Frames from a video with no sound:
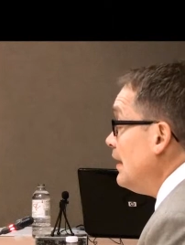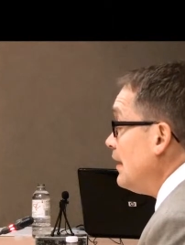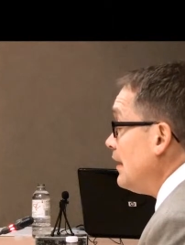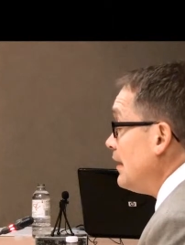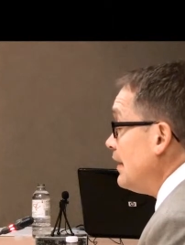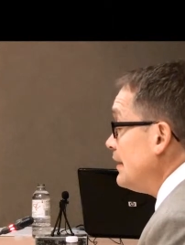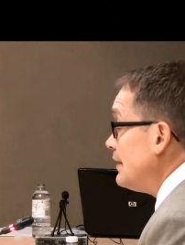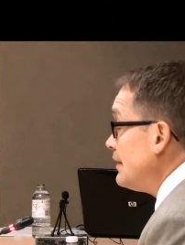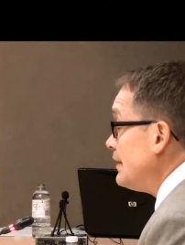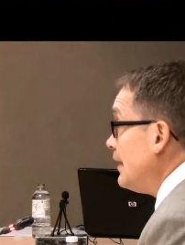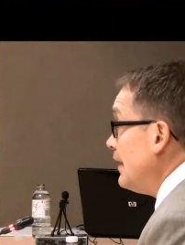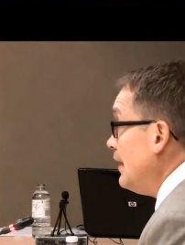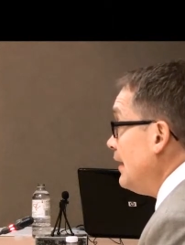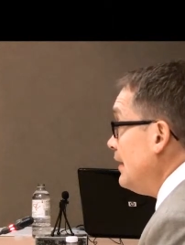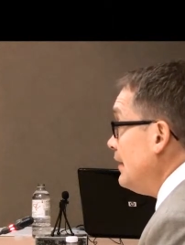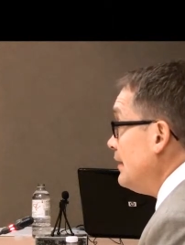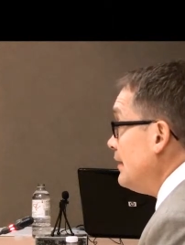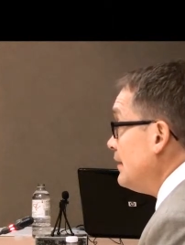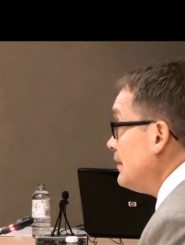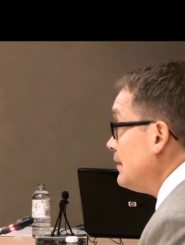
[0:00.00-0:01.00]
let's
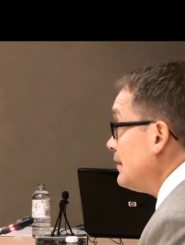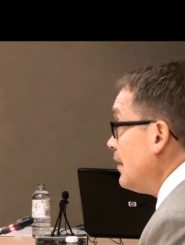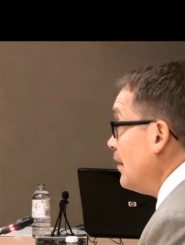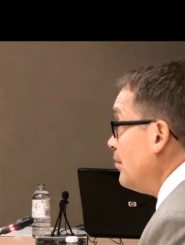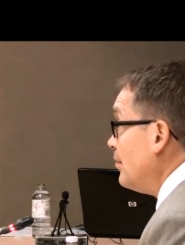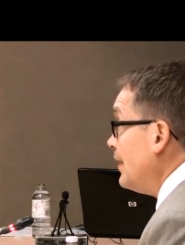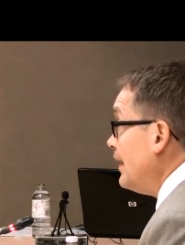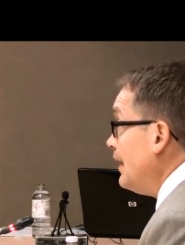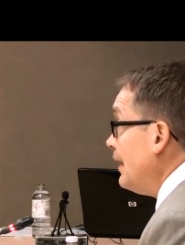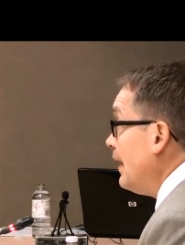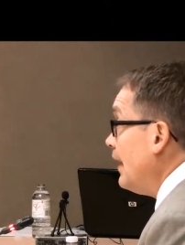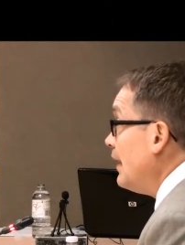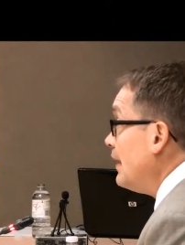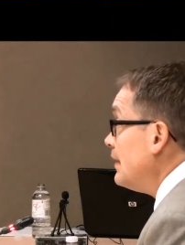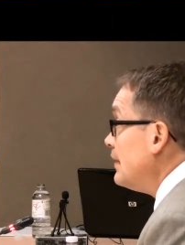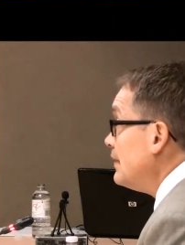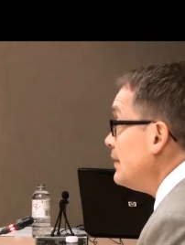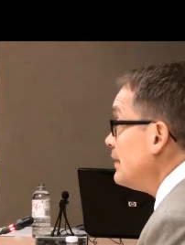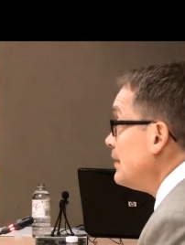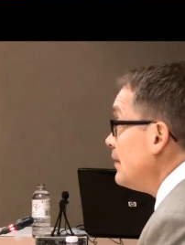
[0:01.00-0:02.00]
say somebody
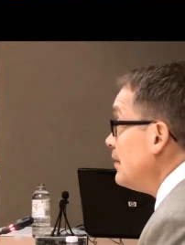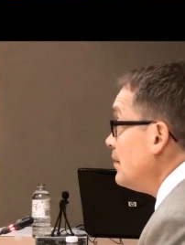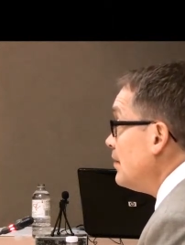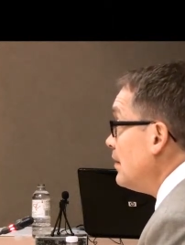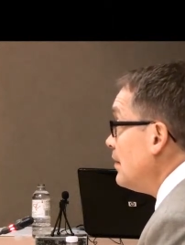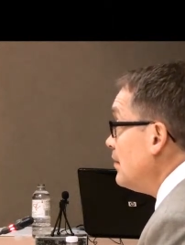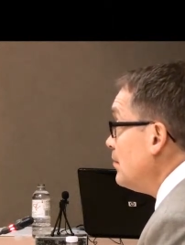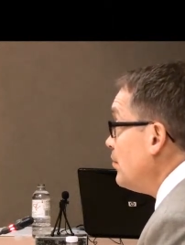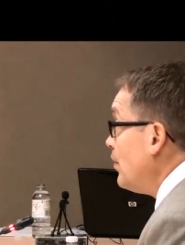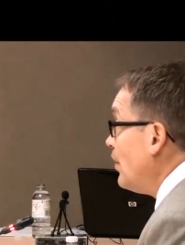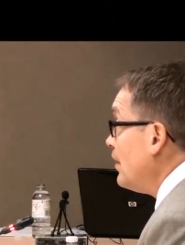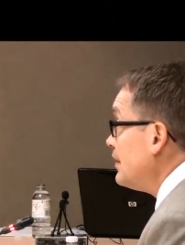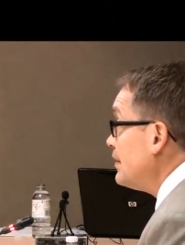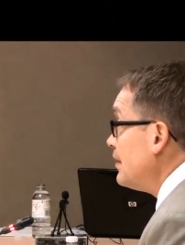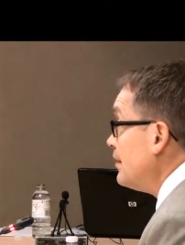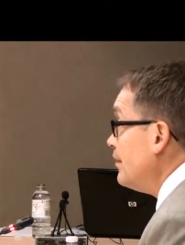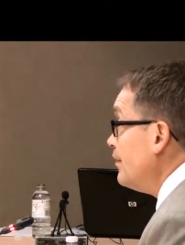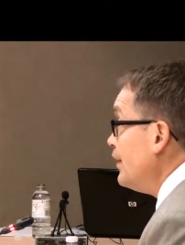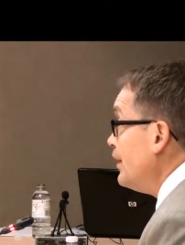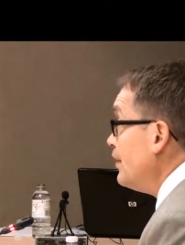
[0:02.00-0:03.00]
has a
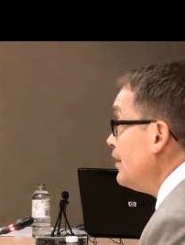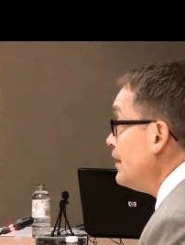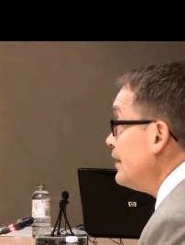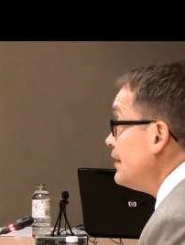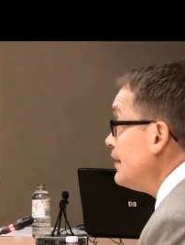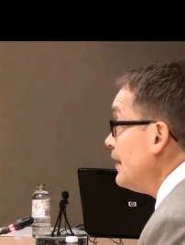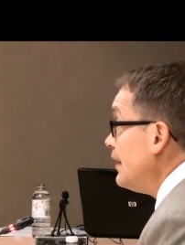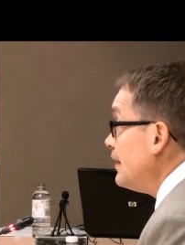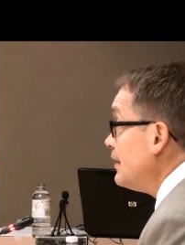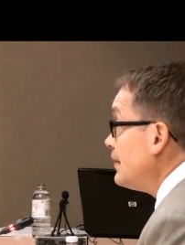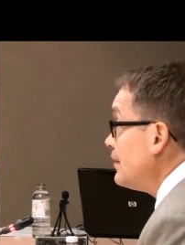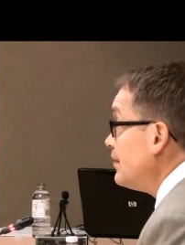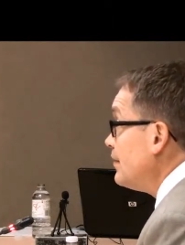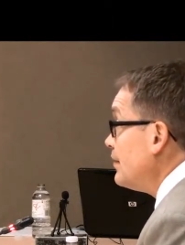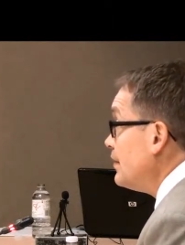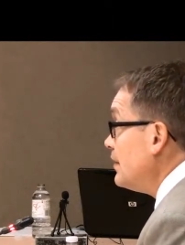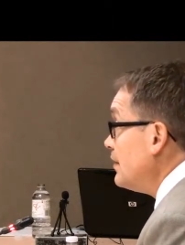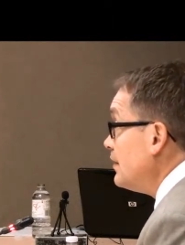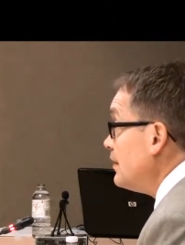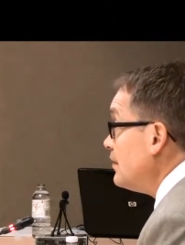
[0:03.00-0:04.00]
positive urine test
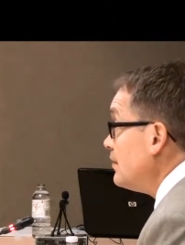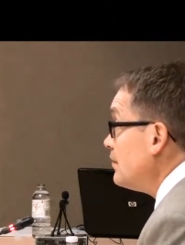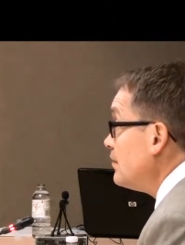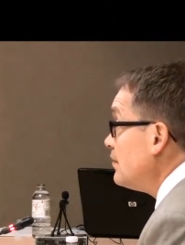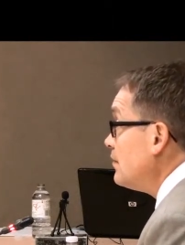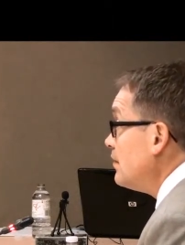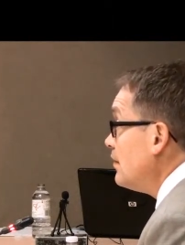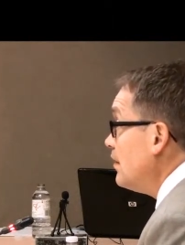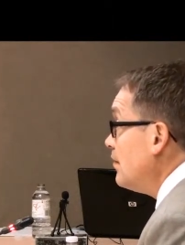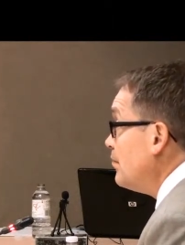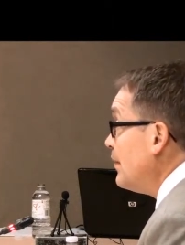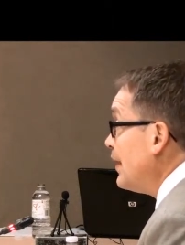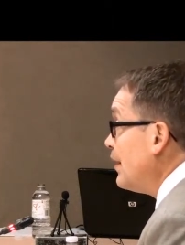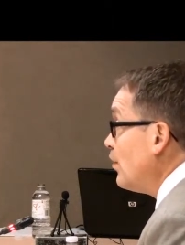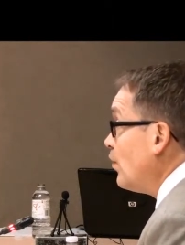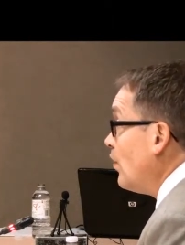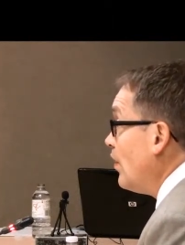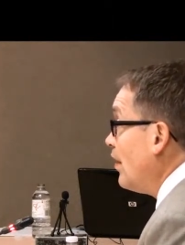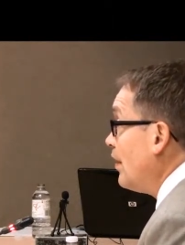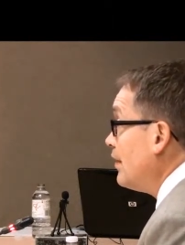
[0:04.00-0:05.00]
for
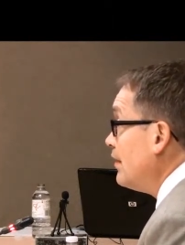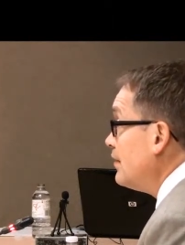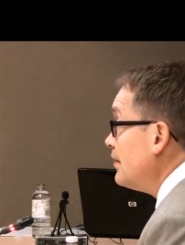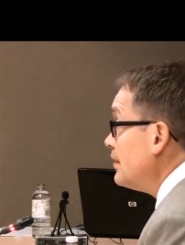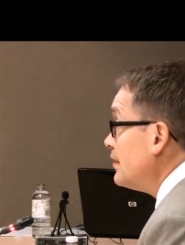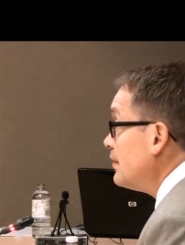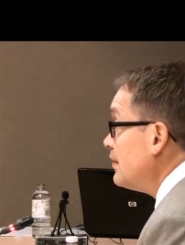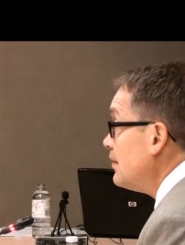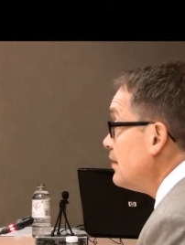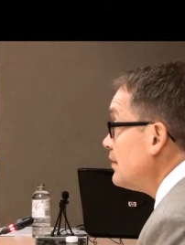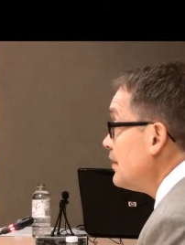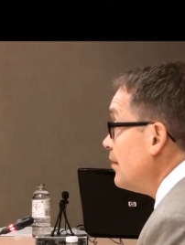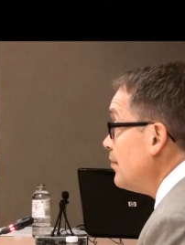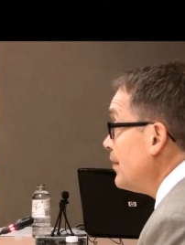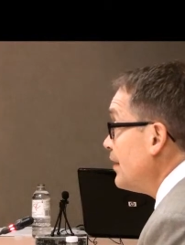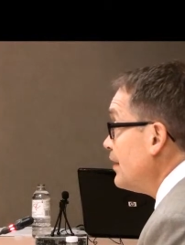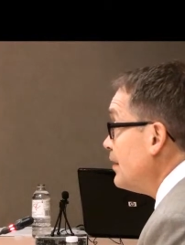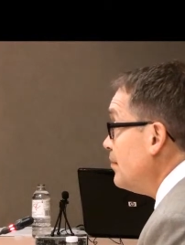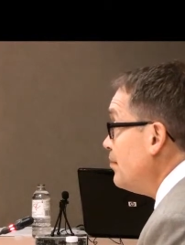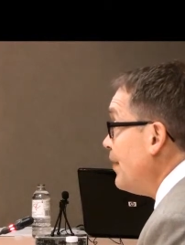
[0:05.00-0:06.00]
marijuana or some
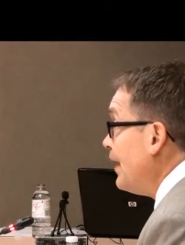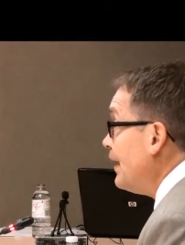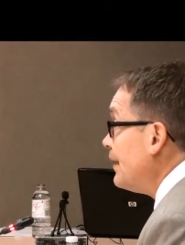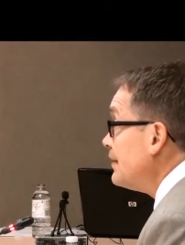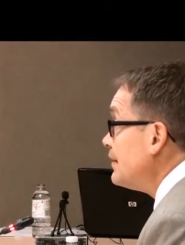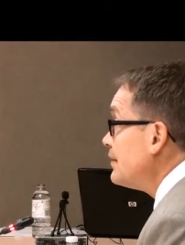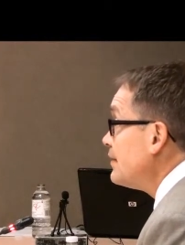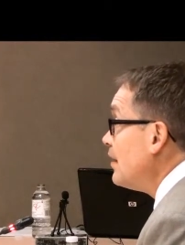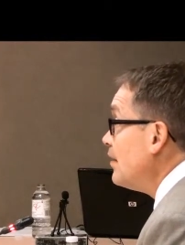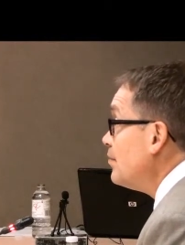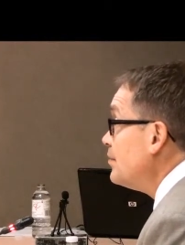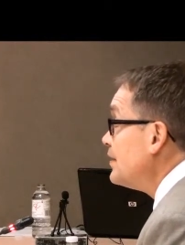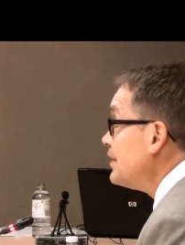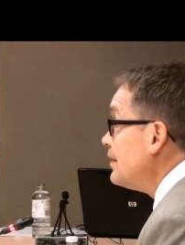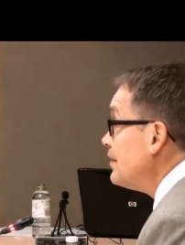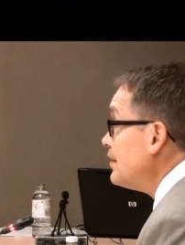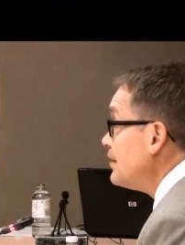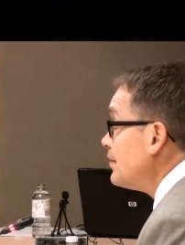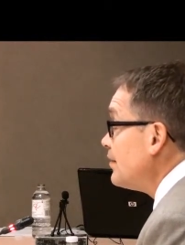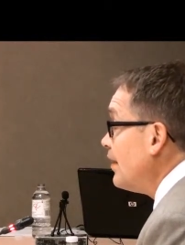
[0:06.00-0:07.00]
other banned
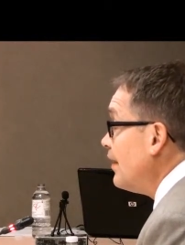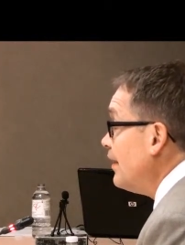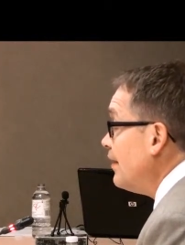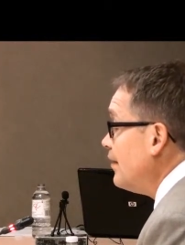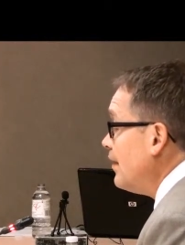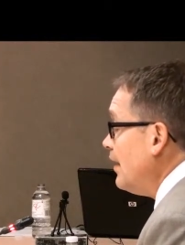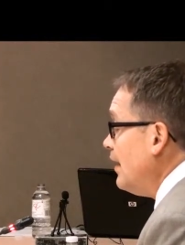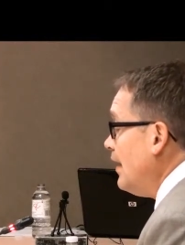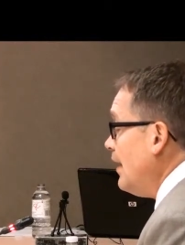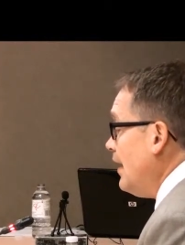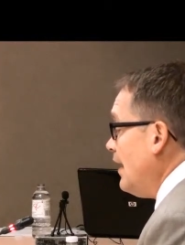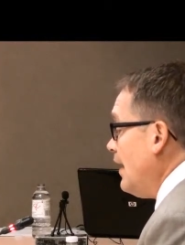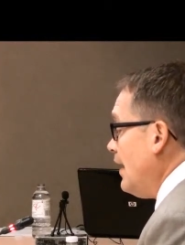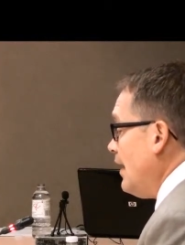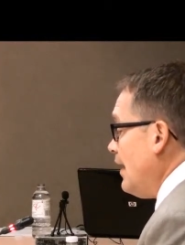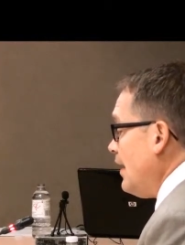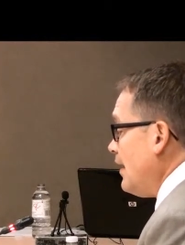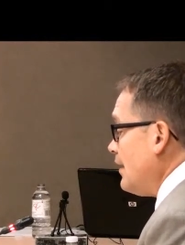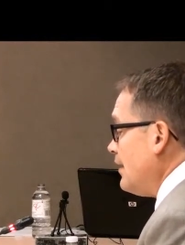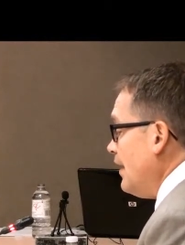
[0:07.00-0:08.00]
substance, right?
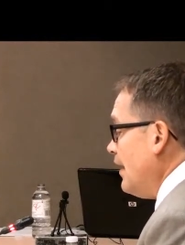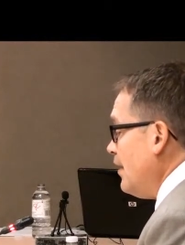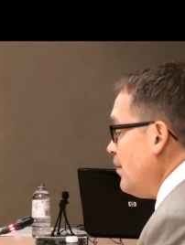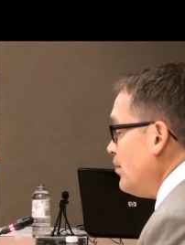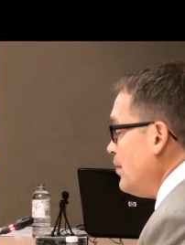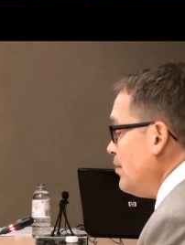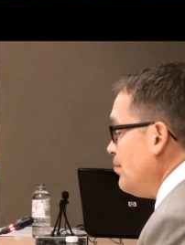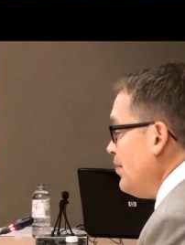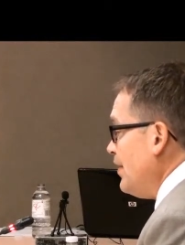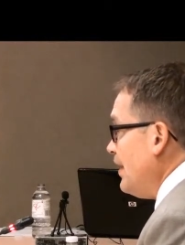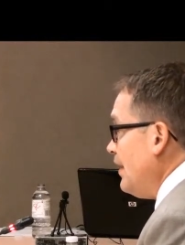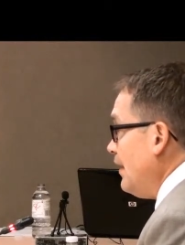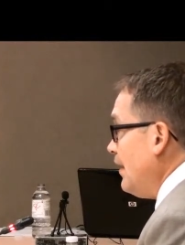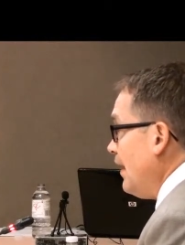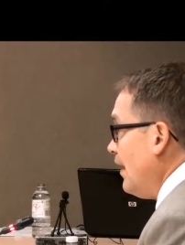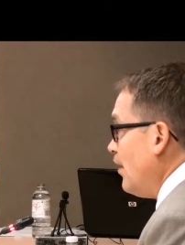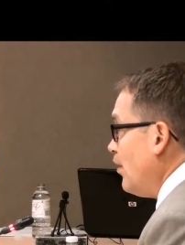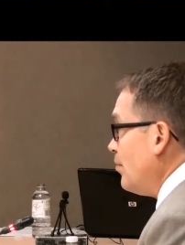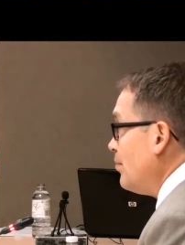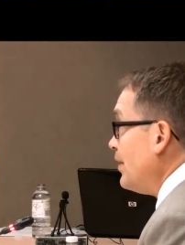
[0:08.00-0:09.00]
They would be
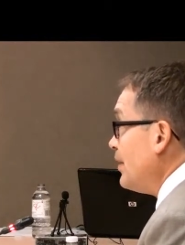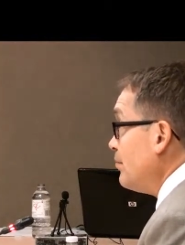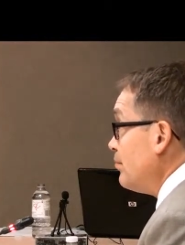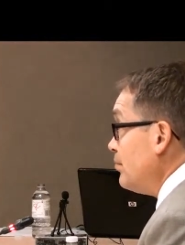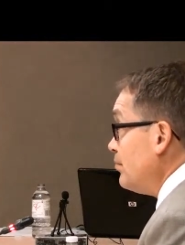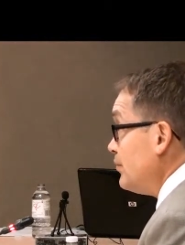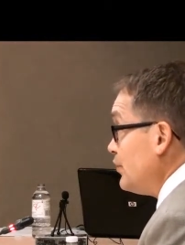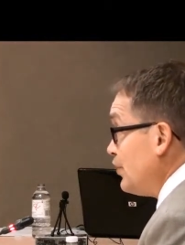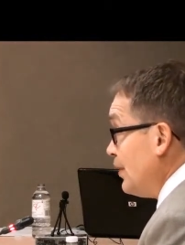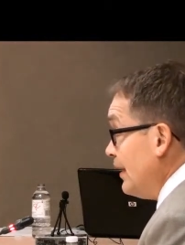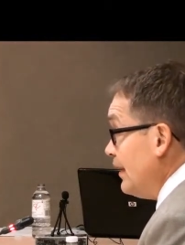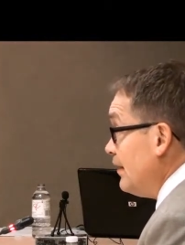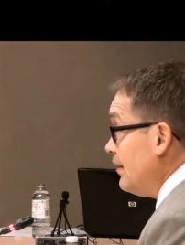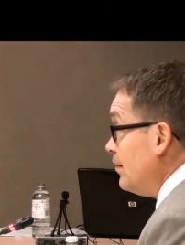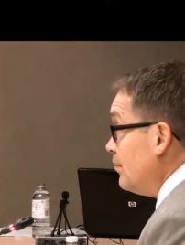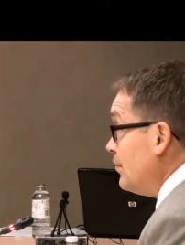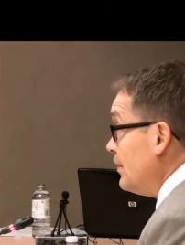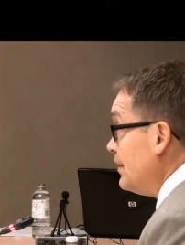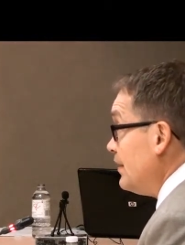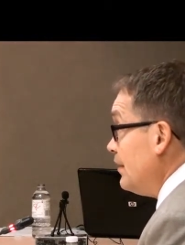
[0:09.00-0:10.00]
helping treat
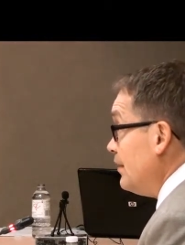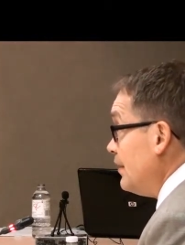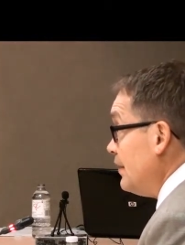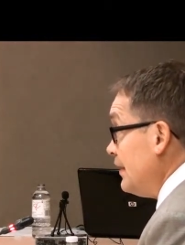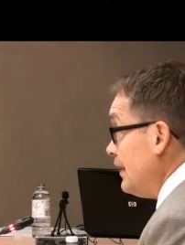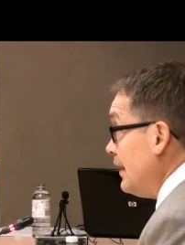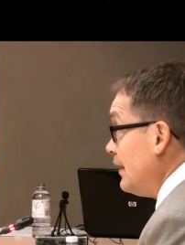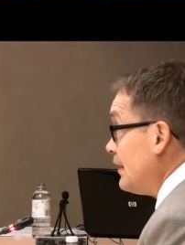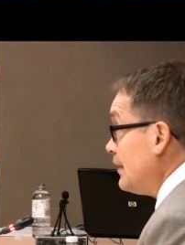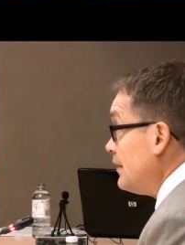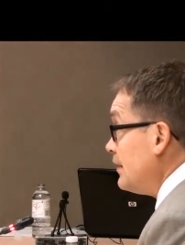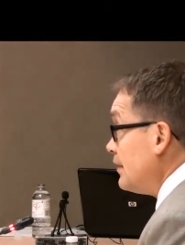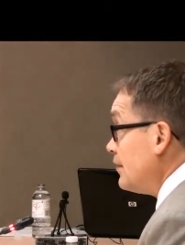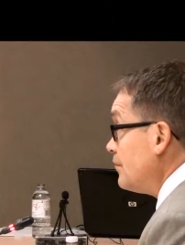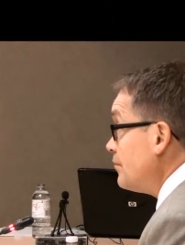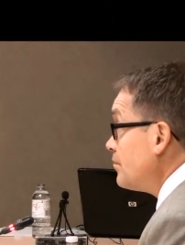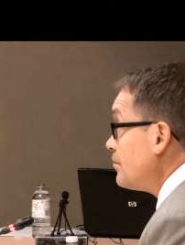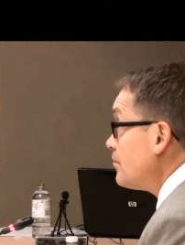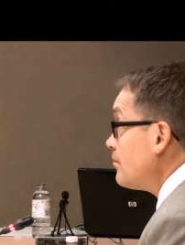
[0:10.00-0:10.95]
them with their addiction.